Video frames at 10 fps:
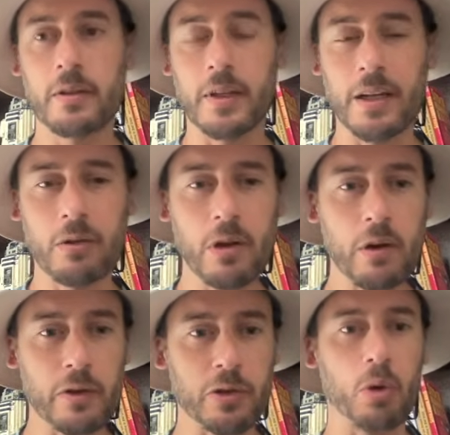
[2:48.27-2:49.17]
I don't know
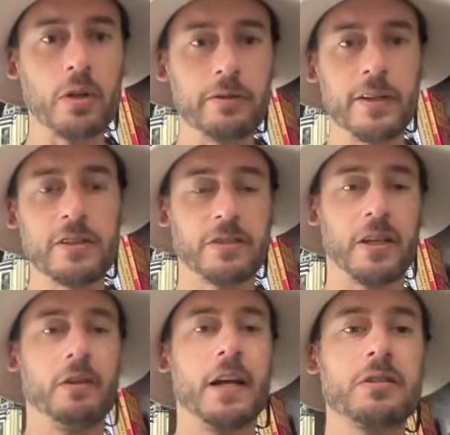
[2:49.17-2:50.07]
if it totally fits because I
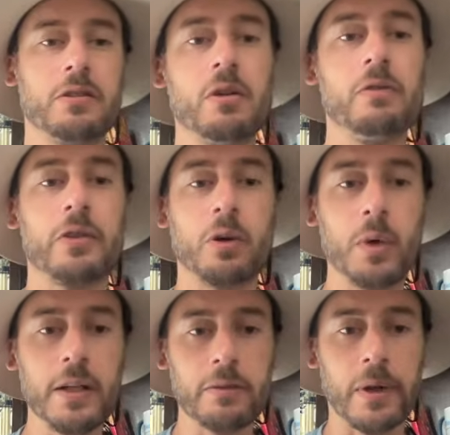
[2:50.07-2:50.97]
don't actually know if a
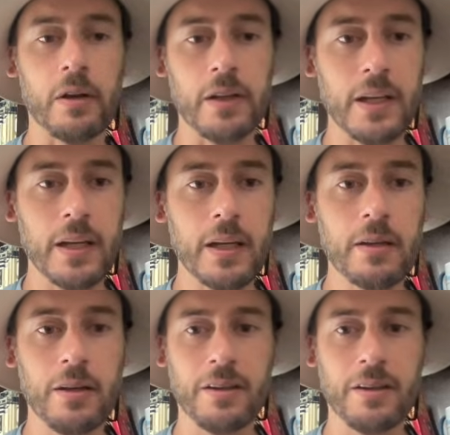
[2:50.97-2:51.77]
queen is better than a king.